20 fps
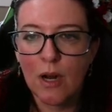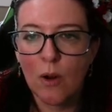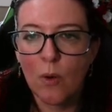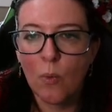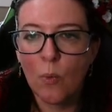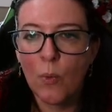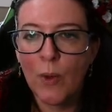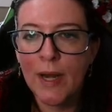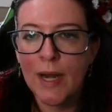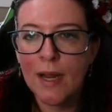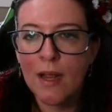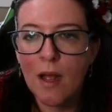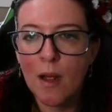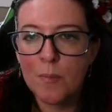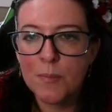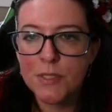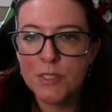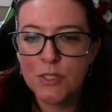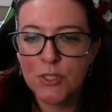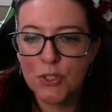when it
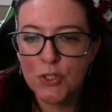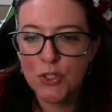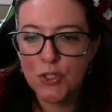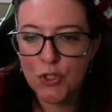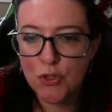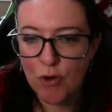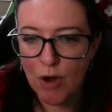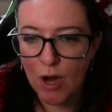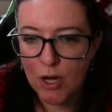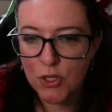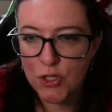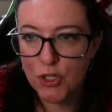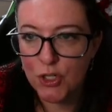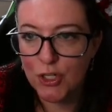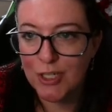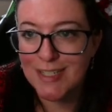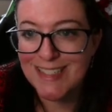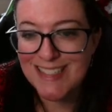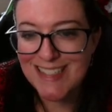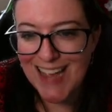comes to
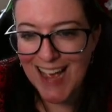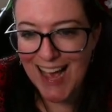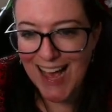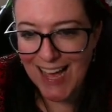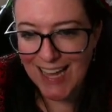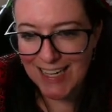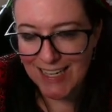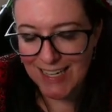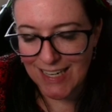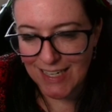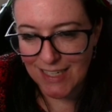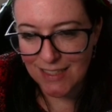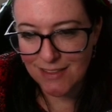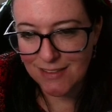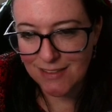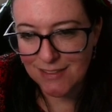structured data,